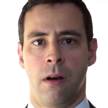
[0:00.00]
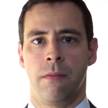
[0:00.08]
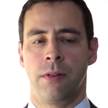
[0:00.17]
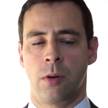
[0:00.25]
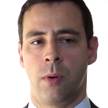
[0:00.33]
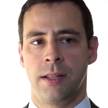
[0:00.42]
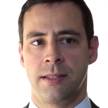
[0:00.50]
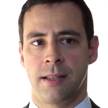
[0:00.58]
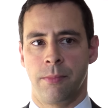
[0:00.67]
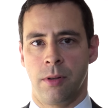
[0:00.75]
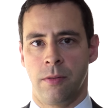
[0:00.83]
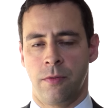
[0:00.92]
often quite
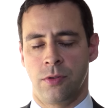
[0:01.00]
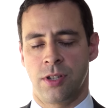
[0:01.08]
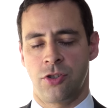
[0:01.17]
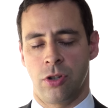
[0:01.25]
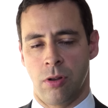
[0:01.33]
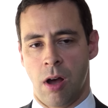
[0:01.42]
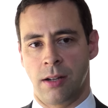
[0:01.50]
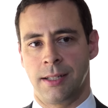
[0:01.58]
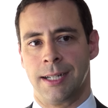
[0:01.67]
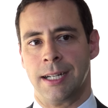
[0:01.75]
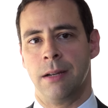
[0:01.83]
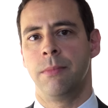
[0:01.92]
some for such a
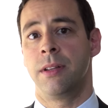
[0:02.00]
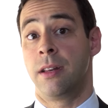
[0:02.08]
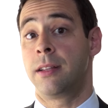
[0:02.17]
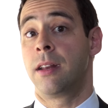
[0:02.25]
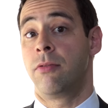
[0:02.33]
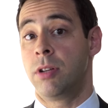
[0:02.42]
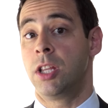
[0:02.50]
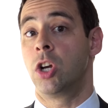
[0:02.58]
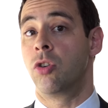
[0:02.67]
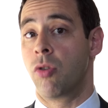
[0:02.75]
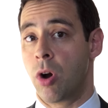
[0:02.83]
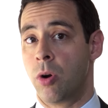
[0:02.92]
long time, and it can
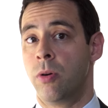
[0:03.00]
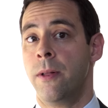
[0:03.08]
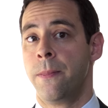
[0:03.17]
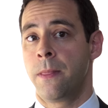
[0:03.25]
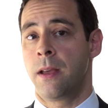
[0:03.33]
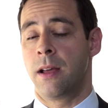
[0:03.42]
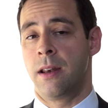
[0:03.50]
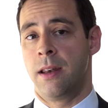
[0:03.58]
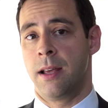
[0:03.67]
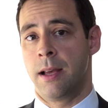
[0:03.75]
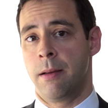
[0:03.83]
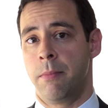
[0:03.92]
really grow
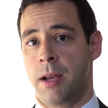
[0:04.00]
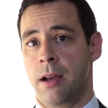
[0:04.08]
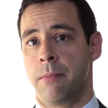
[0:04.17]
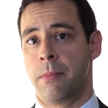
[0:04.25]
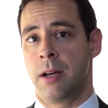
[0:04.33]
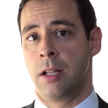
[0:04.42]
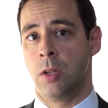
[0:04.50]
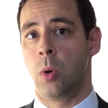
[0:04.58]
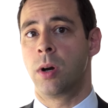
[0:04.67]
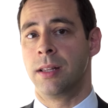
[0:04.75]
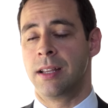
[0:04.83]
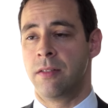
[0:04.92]
and uh, become
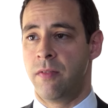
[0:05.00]
locally